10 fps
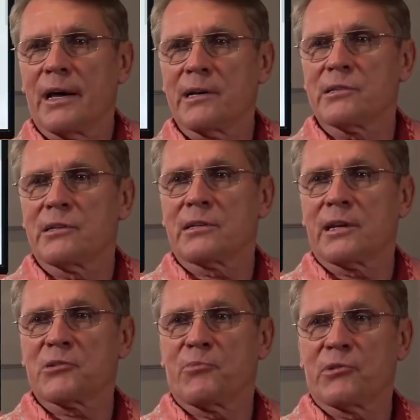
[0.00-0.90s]
Lies in the
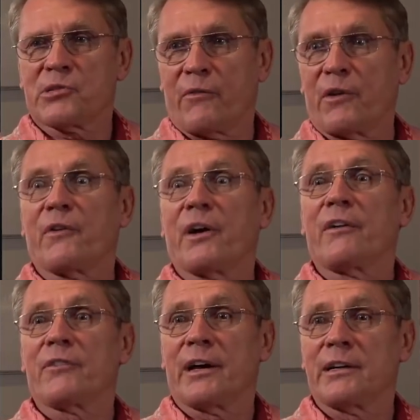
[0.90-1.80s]
textbook,
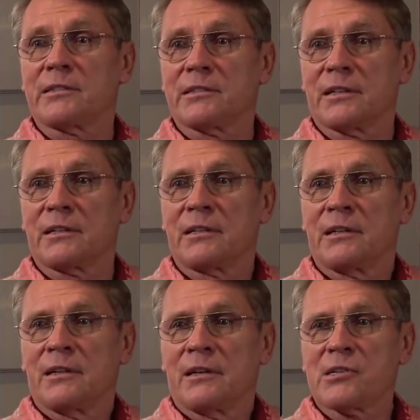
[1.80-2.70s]
75 lies. Is that?
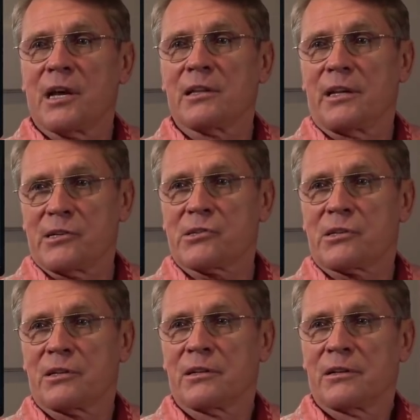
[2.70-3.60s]
It's on the list.